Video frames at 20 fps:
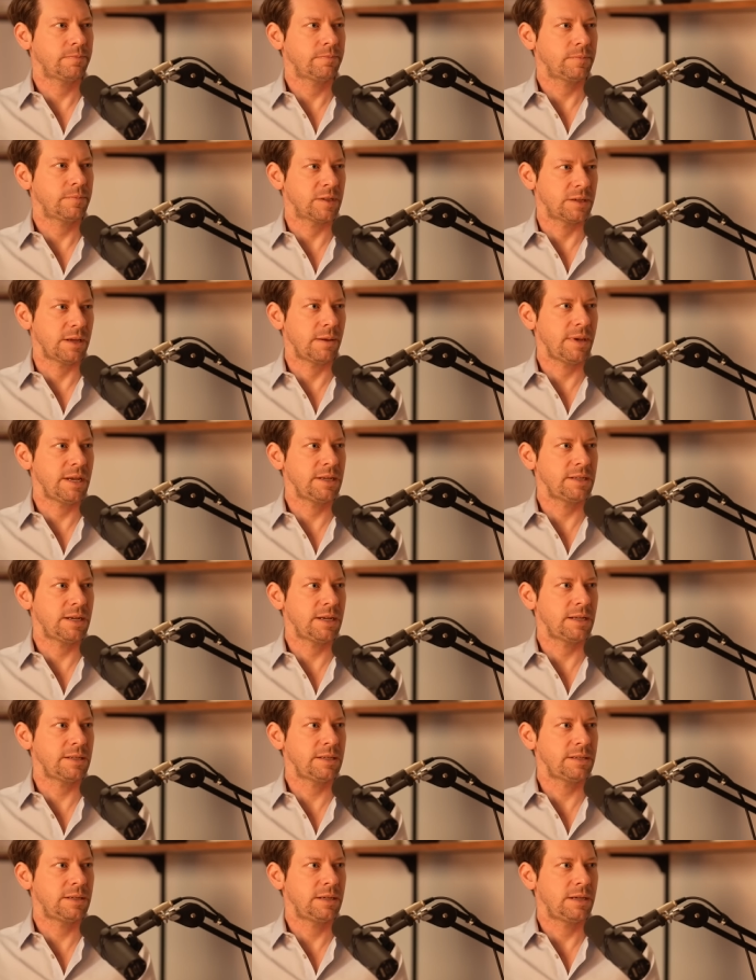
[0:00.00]
Does that make
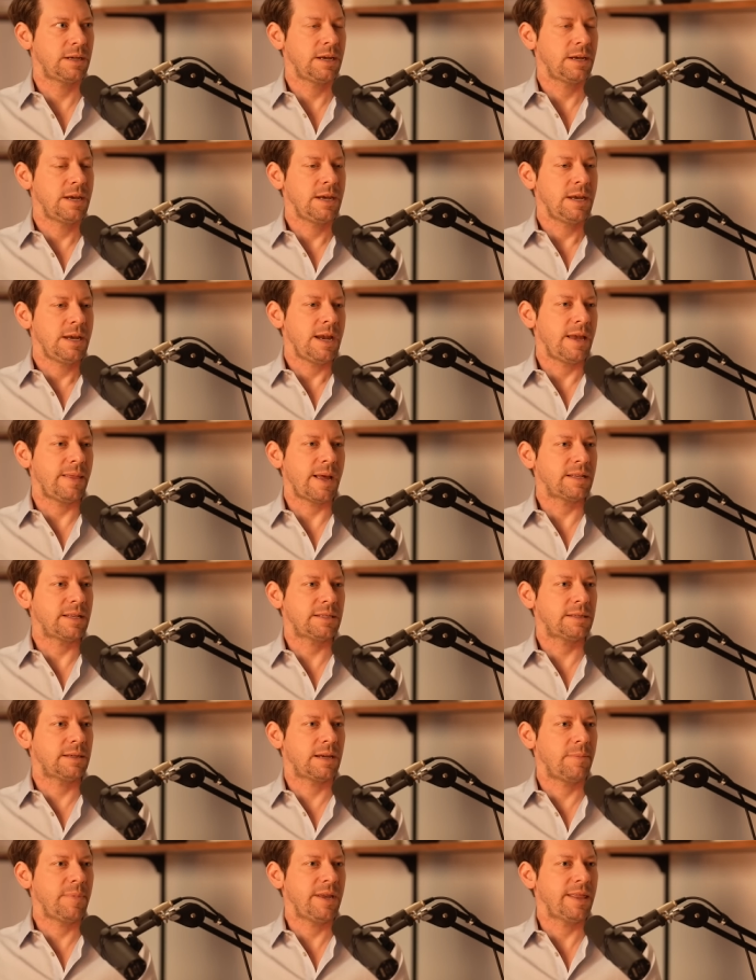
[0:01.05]
sense? Yeah. And that's,
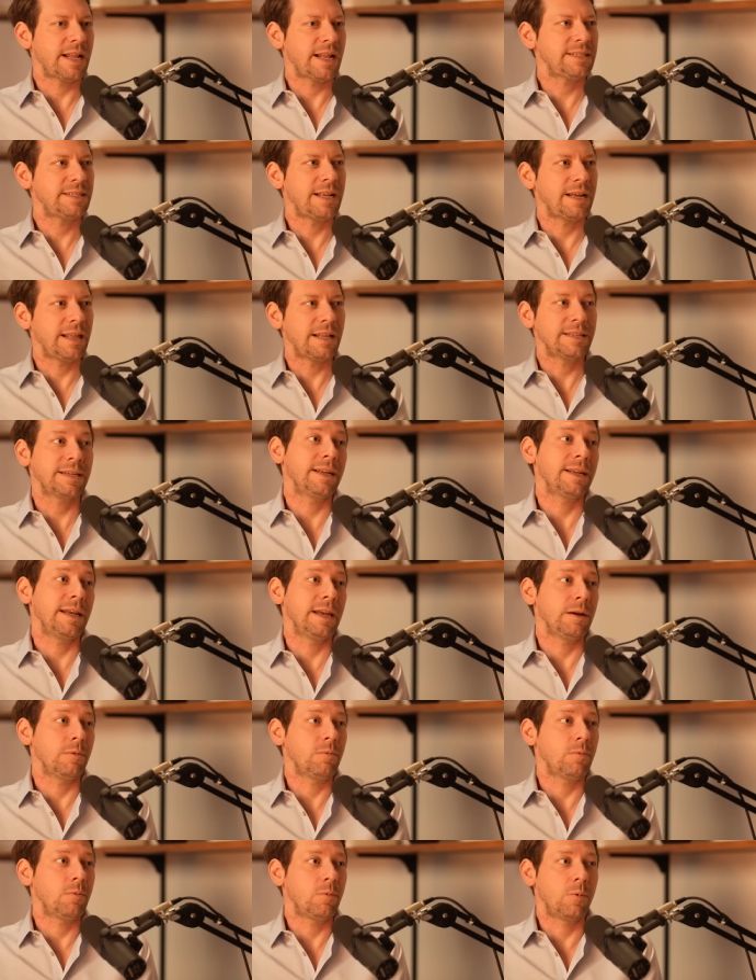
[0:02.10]
I mean, that's not, that's going to
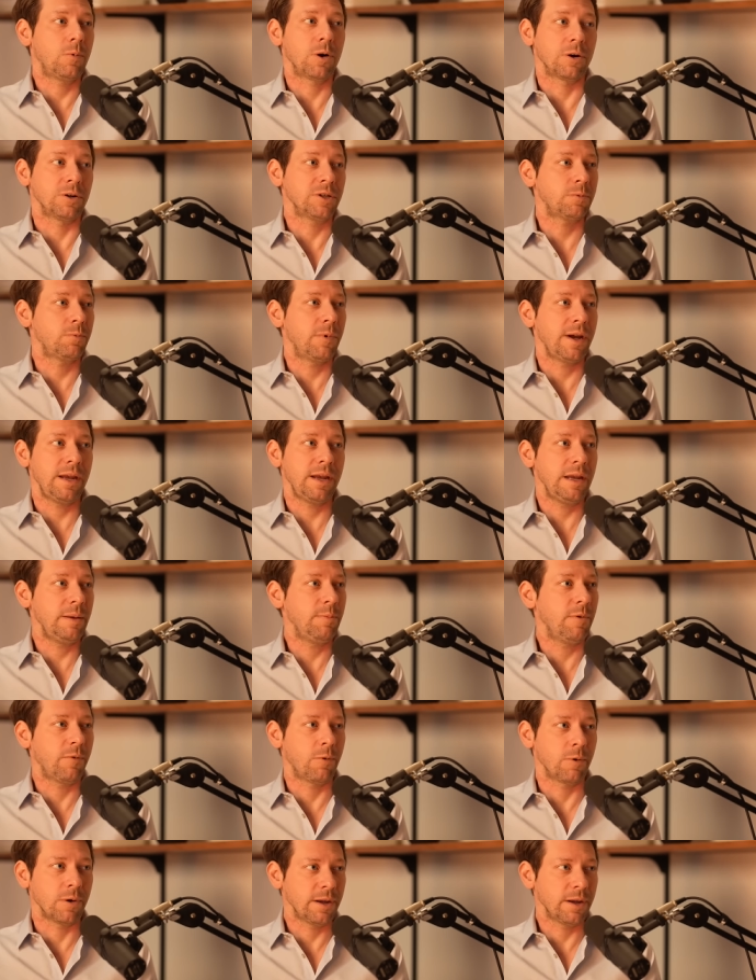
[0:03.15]
get worse way
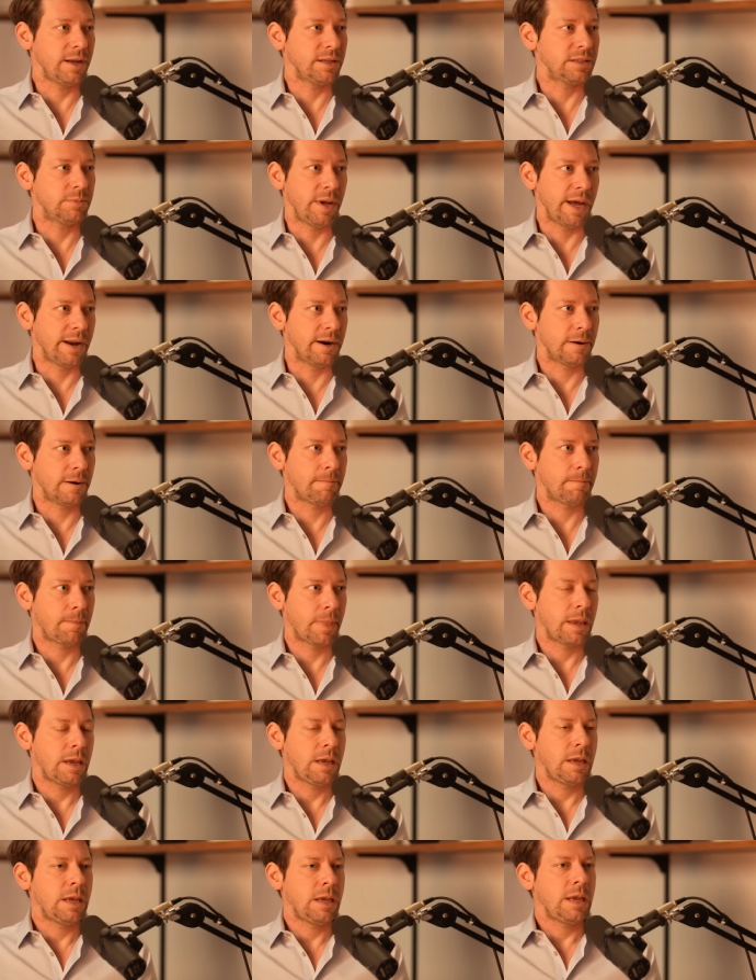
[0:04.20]
before it gets better.
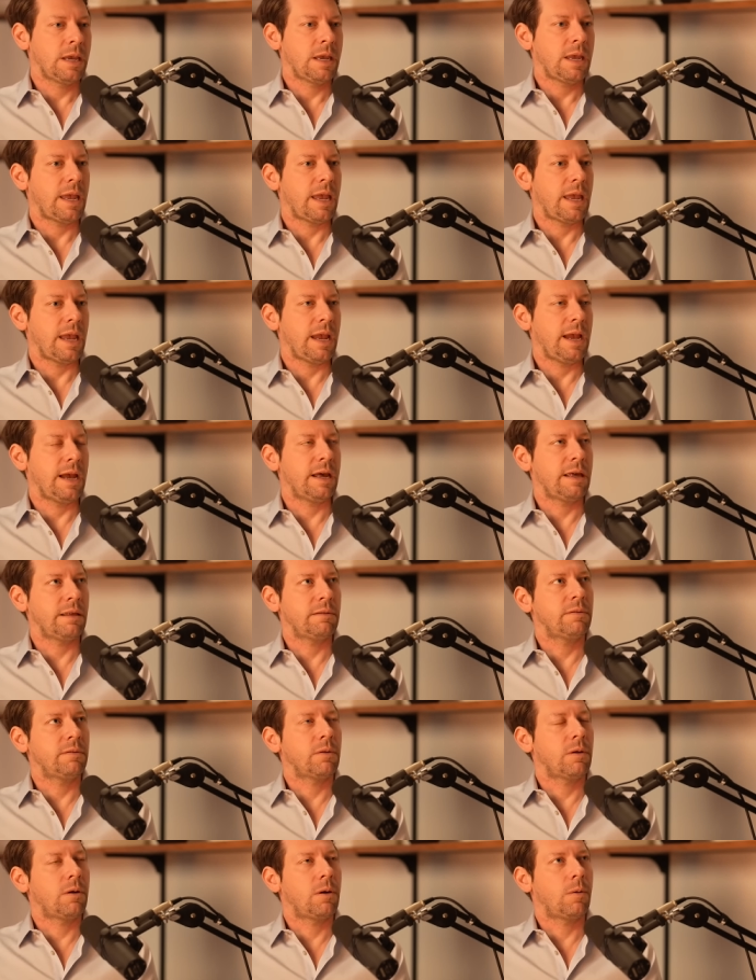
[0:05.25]

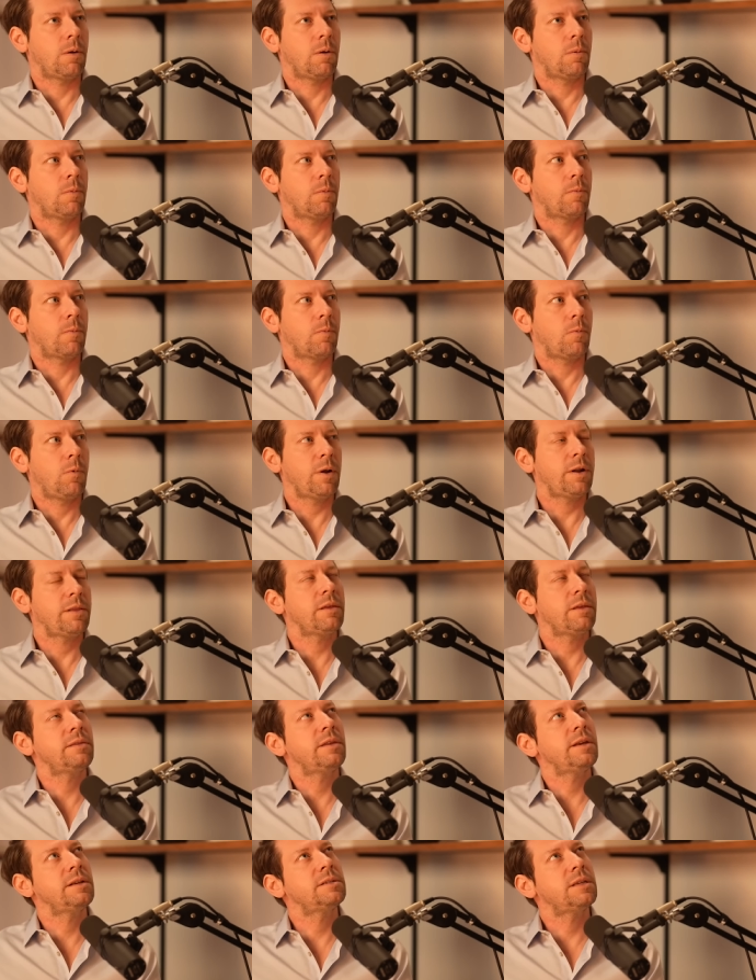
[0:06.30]
And one of the
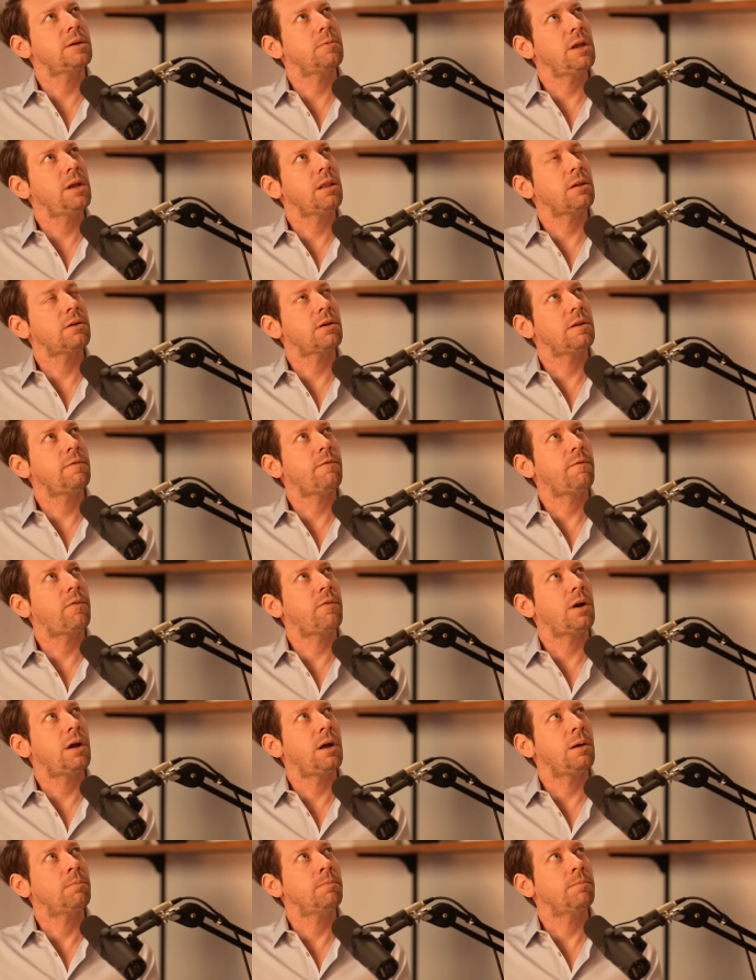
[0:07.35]
things that we learned
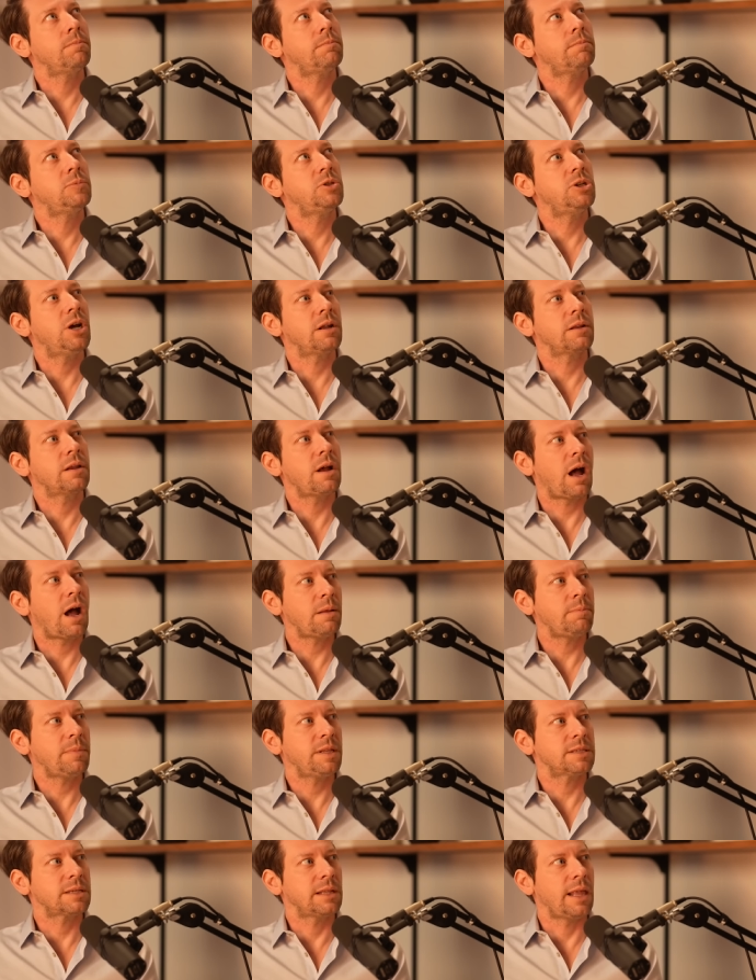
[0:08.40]
from John
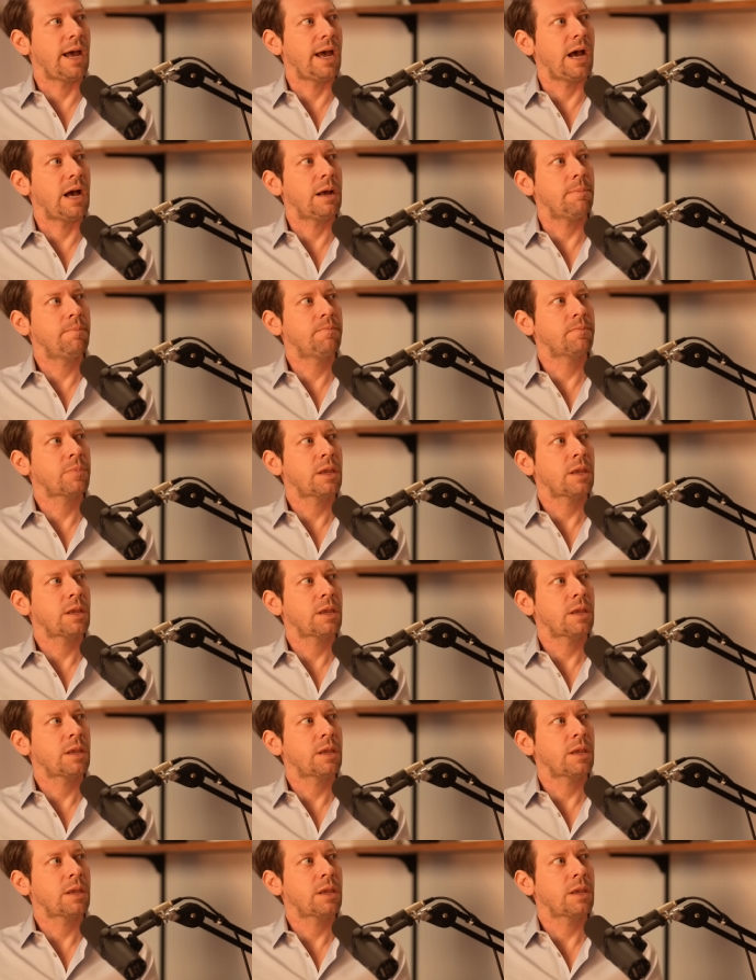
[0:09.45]
Gottman's lab